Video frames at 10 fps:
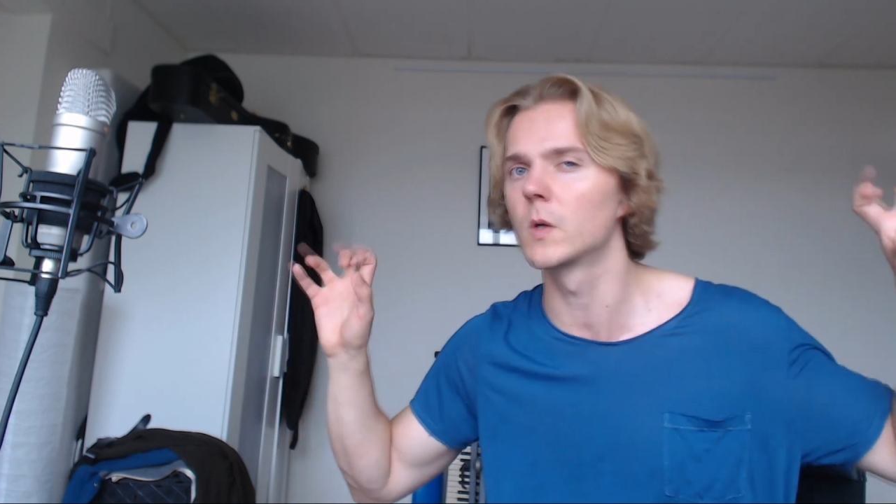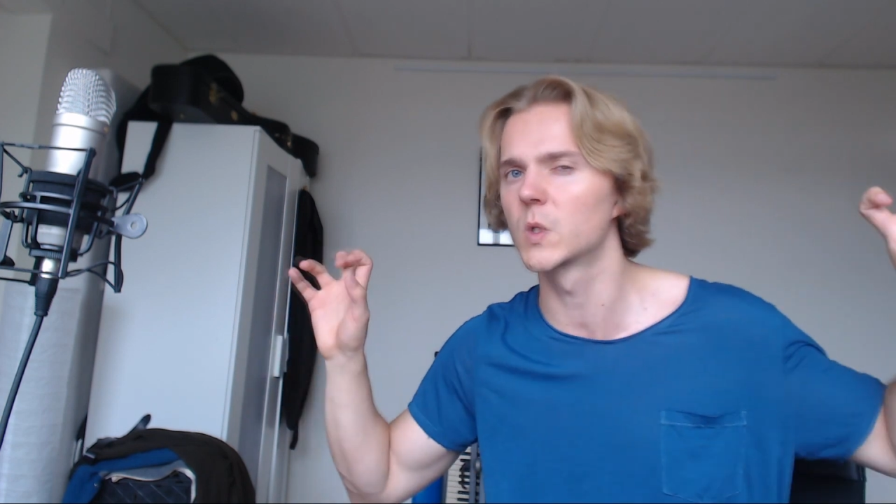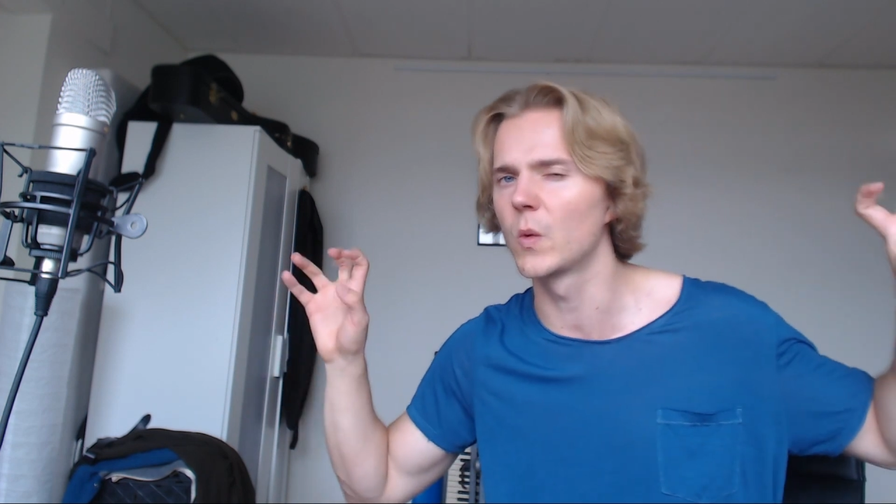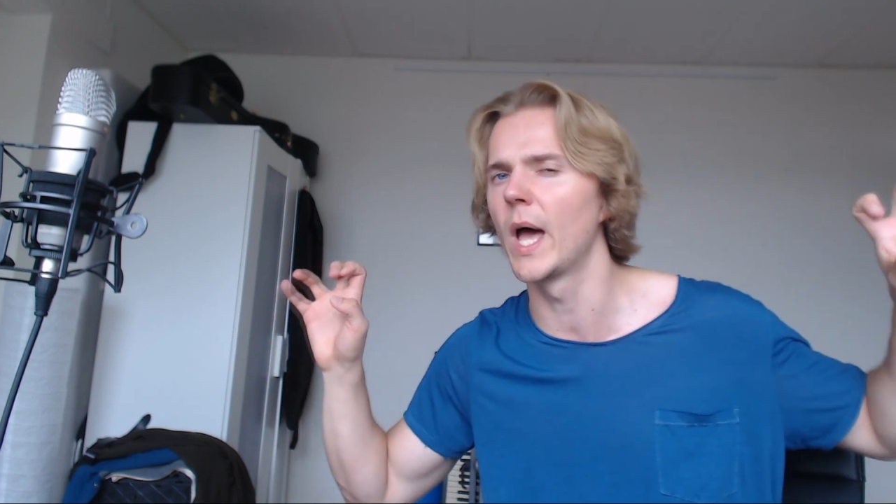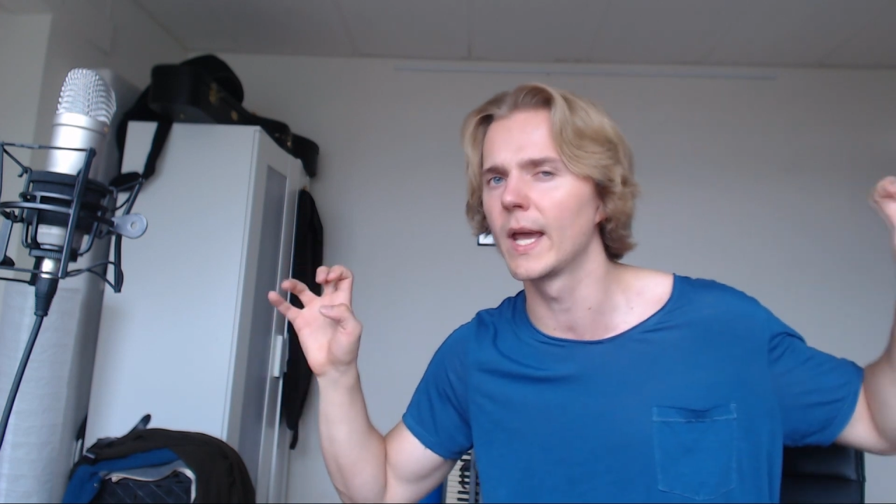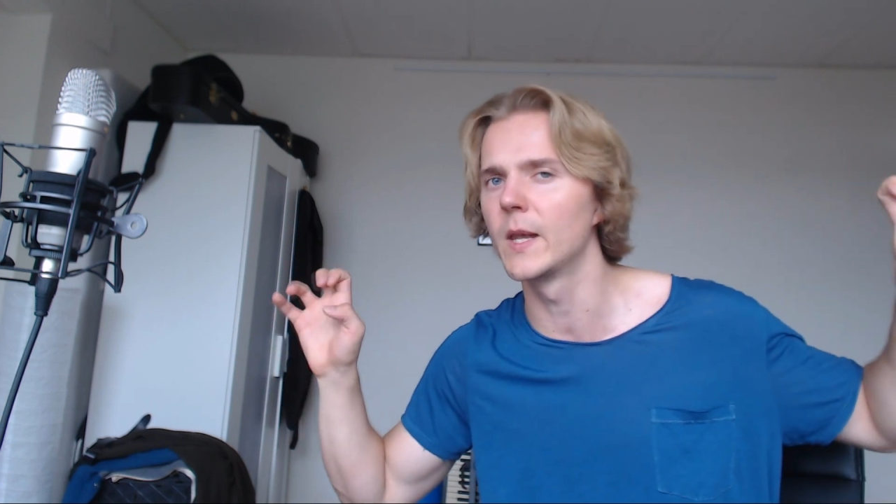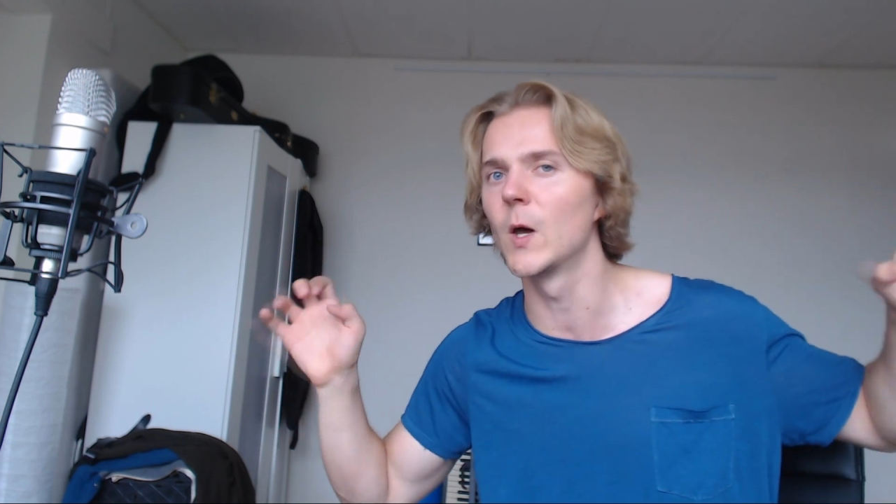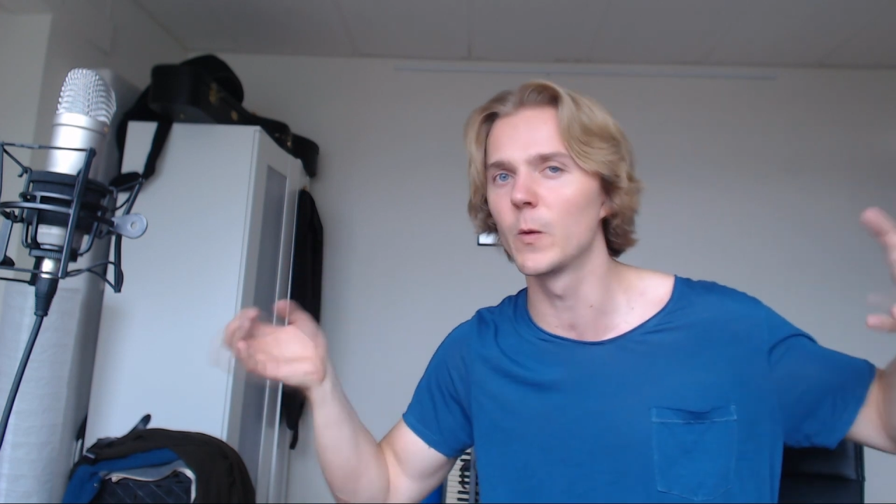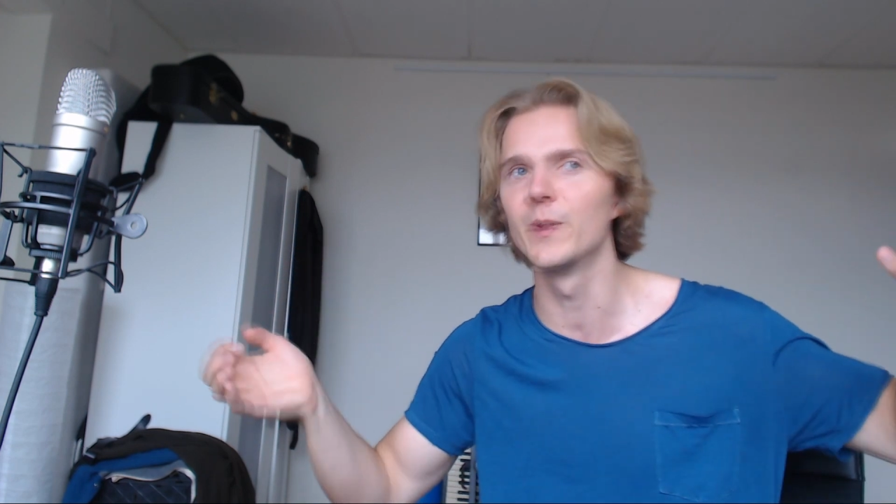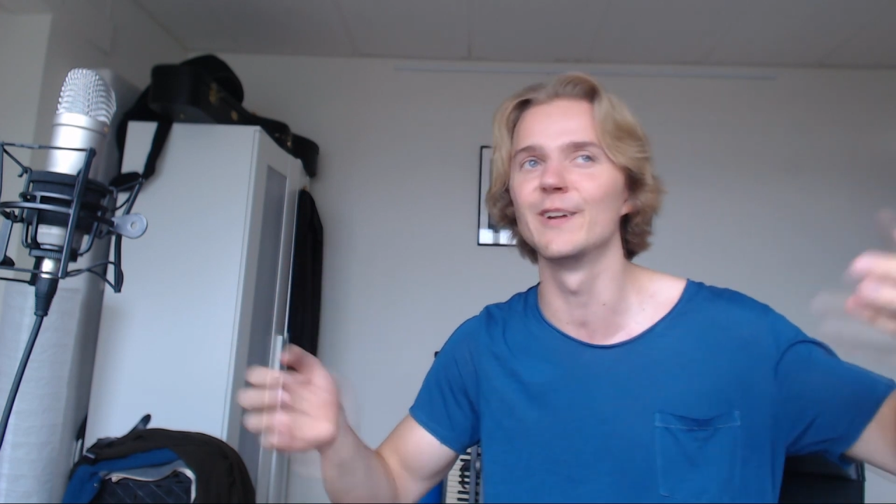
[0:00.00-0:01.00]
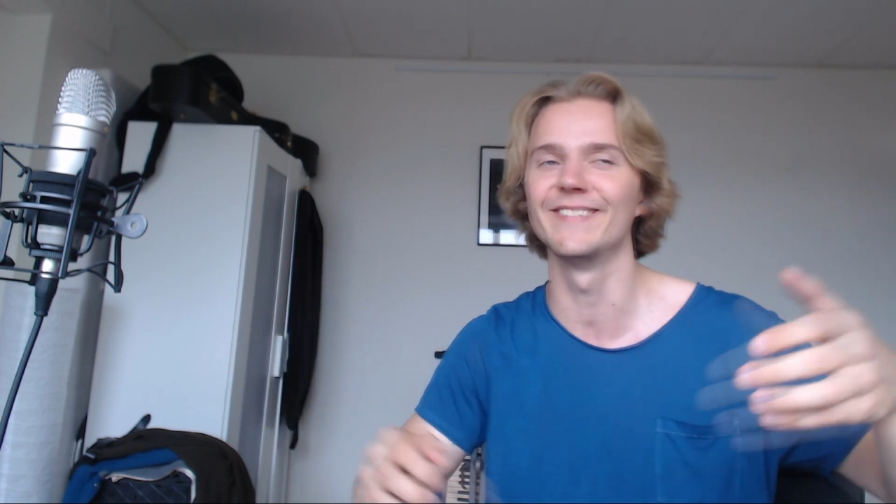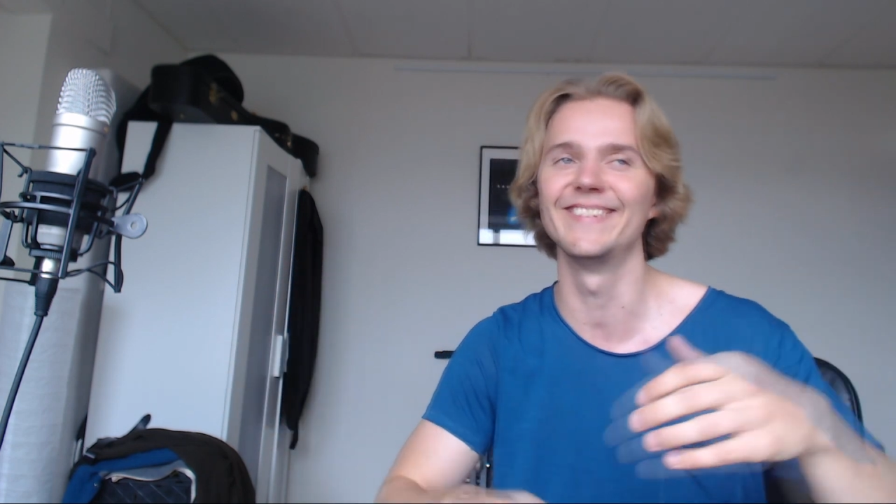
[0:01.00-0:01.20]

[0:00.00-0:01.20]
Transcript: look swag and dope, you know,